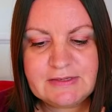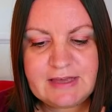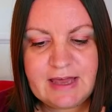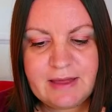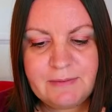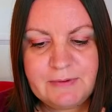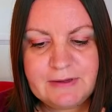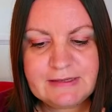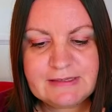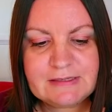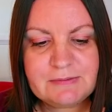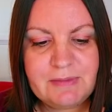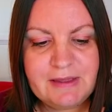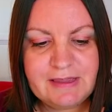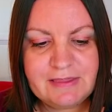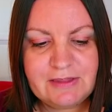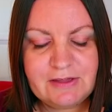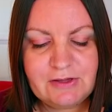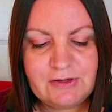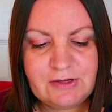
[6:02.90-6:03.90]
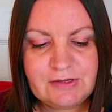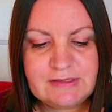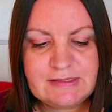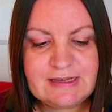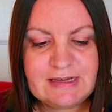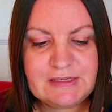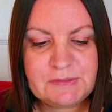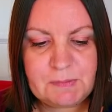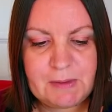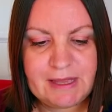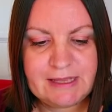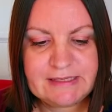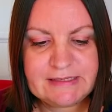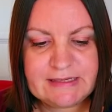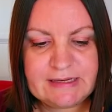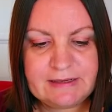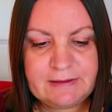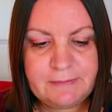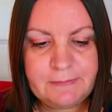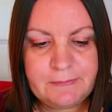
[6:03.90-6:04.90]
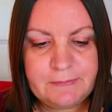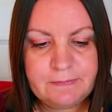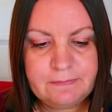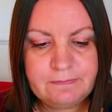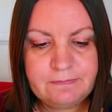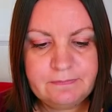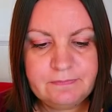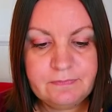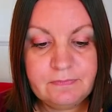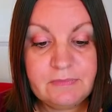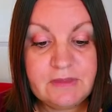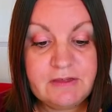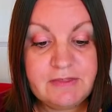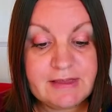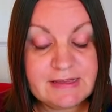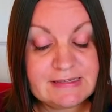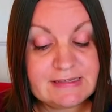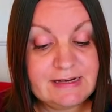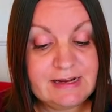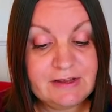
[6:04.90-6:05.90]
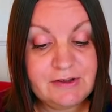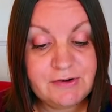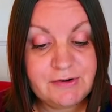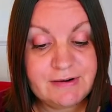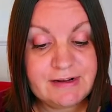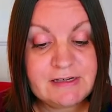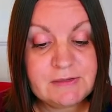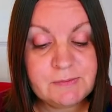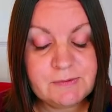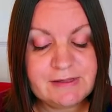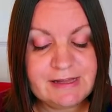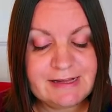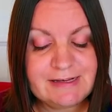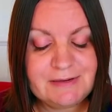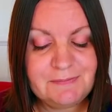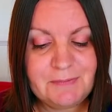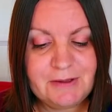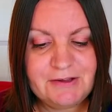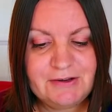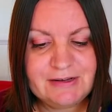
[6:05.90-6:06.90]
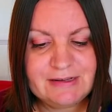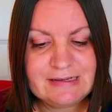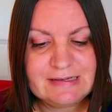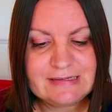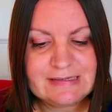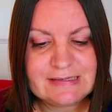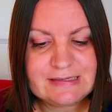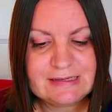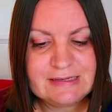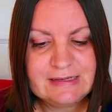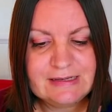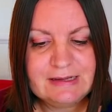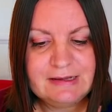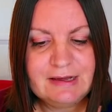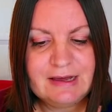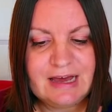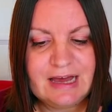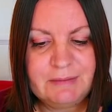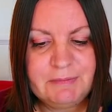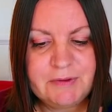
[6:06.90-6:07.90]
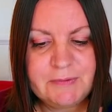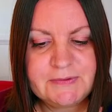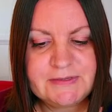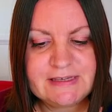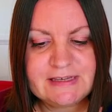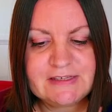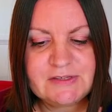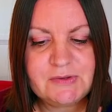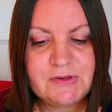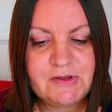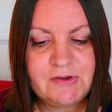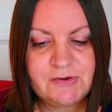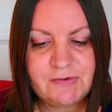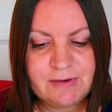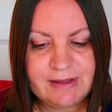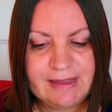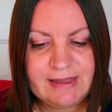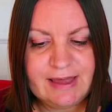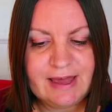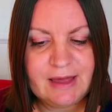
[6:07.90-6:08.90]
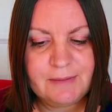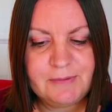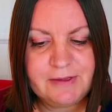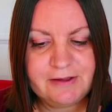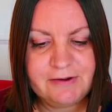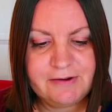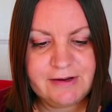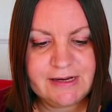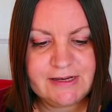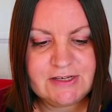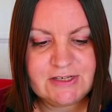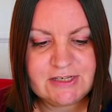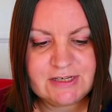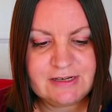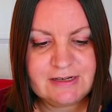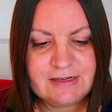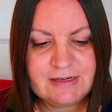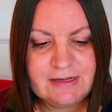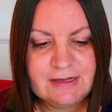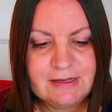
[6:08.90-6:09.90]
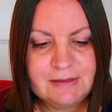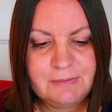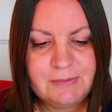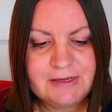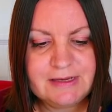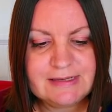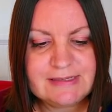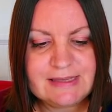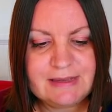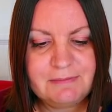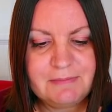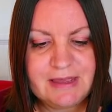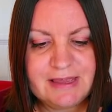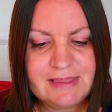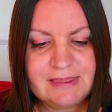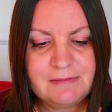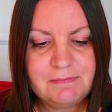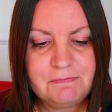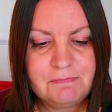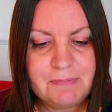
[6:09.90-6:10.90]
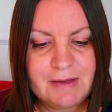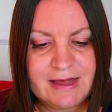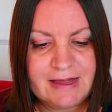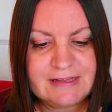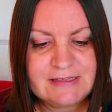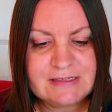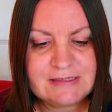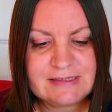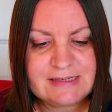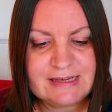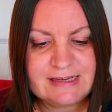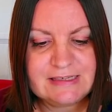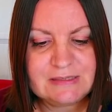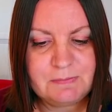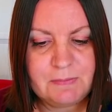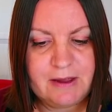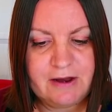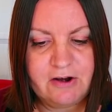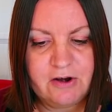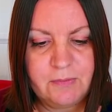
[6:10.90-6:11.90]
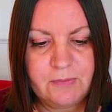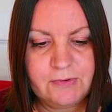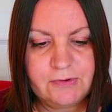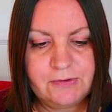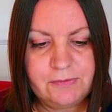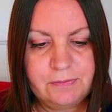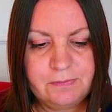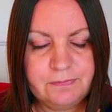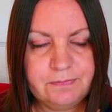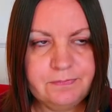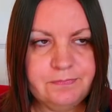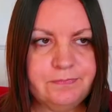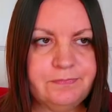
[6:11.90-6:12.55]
those habits make the good days better, though that's an incredible added bonus. I'm obsessed with great habit creation because they make the bad days bearable.